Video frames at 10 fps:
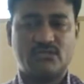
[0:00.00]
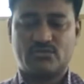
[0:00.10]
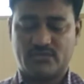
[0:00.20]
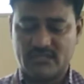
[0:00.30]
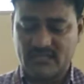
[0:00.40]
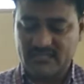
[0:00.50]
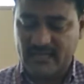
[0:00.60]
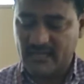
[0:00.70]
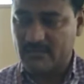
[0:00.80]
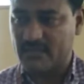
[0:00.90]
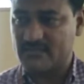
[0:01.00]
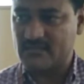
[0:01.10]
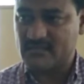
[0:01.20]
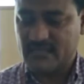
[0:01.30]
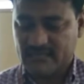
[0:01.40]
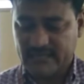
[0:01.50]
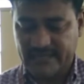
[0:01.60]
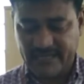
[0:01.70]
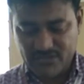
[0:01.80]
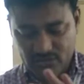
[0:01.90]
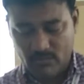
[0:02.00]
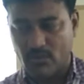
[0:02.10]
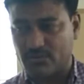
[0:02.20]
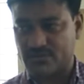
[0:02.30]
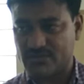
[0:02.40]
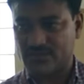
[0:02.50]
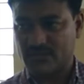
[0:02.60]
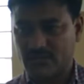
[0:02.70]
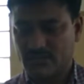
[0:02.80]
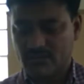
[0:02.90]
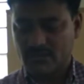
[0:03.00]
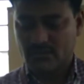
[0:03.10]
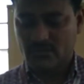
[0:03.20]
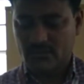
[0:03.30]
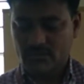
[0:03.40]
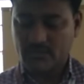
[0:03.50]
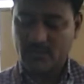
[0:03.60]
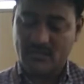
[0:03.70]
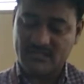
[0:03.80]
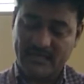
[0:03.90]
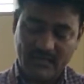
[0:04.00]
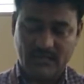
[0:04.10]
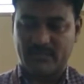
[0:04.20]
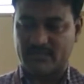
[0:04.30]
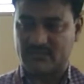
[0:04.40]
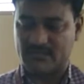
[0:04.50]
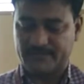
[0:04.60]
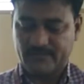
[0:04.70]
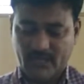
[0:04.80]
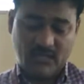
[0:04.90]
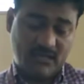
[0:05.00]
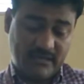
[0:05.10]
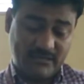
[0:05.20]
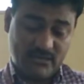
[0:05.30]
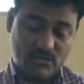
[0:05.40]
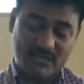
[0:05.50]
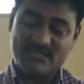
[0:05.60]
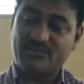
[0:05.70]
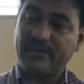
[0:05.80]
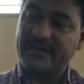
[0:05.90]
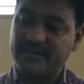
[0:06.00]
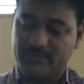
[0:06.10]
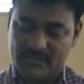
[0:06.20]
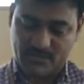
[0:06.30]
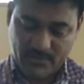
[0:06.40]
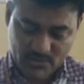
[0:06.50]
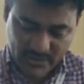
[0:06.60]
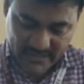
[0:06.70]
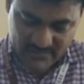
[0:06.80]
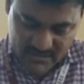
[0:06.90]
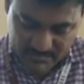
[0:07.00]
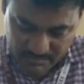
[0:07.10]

So these are skeletal muscles, they are attached to the bones. So they are called as skeletal muscles. They are also called as striated muscles because you have this